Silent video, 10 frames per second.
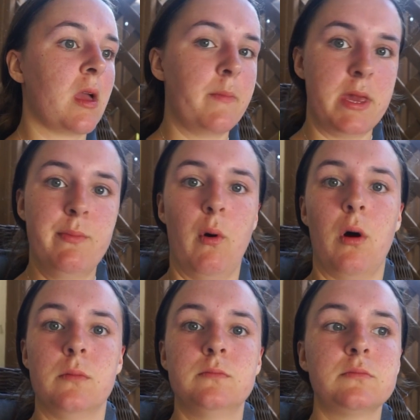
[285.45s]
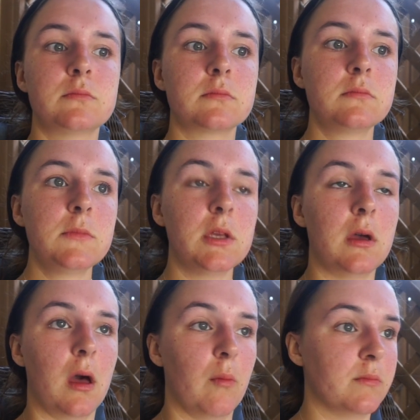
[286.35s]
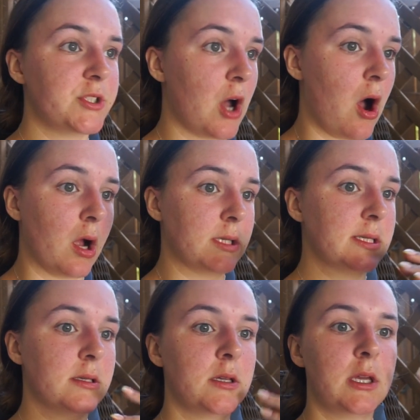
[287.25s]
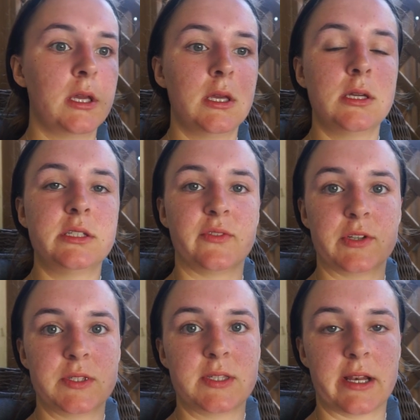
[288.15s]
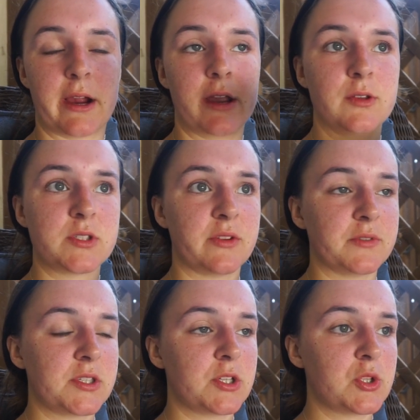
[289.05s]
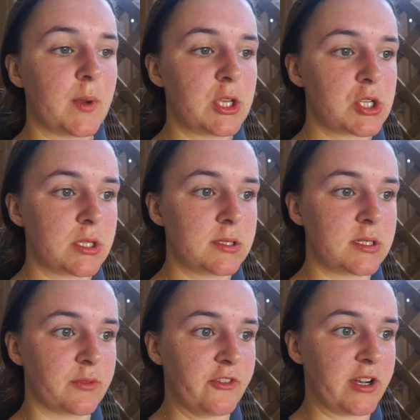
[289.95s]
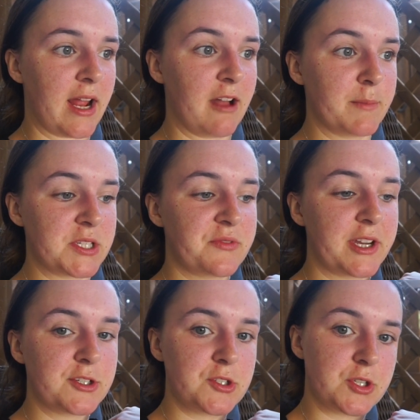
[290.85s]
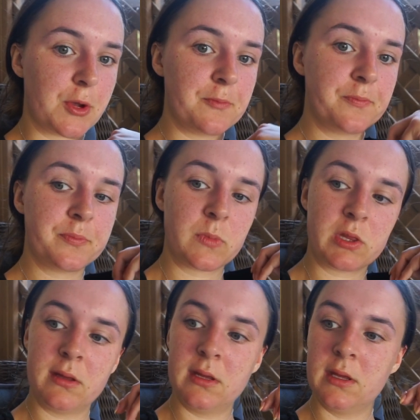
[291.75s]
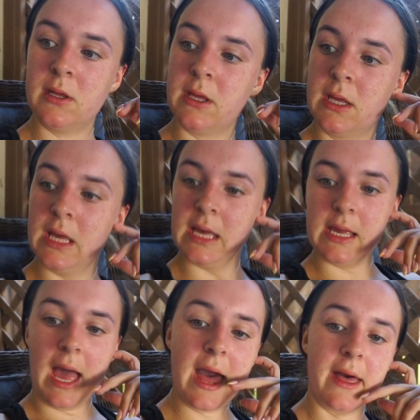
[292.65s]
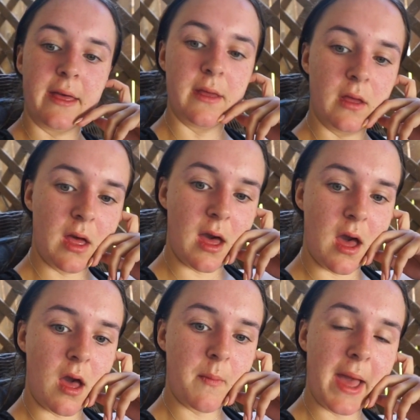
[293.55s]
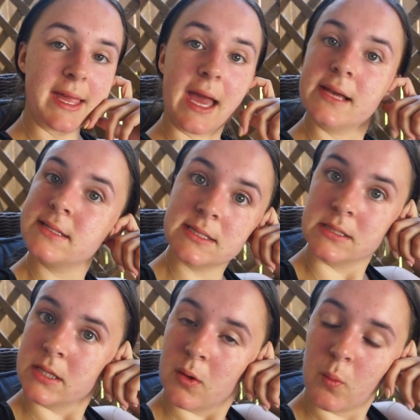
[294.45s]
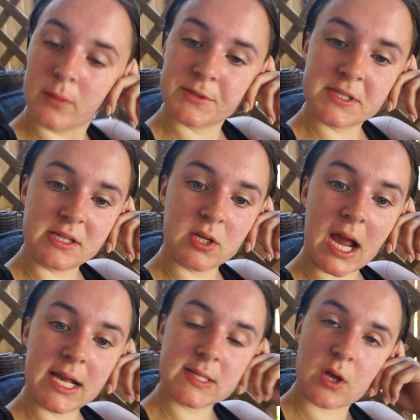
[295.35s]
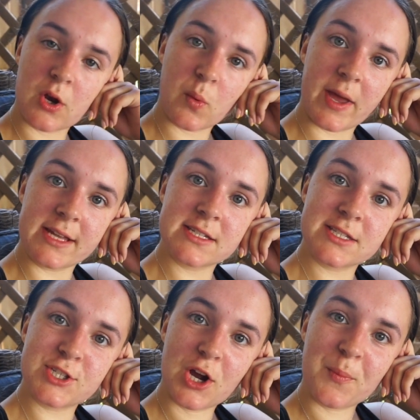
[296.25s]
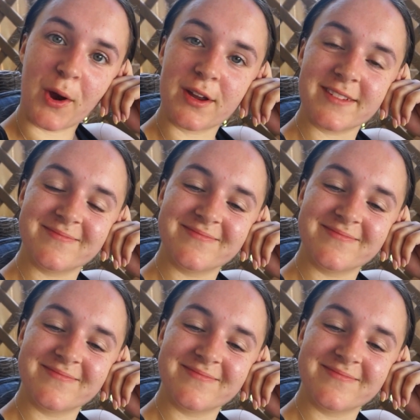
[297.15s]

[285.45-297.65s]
people, dogs, different scenarios, different situations, different atmospheres. So yeah, I guess we will see you guys on our way to the dog park.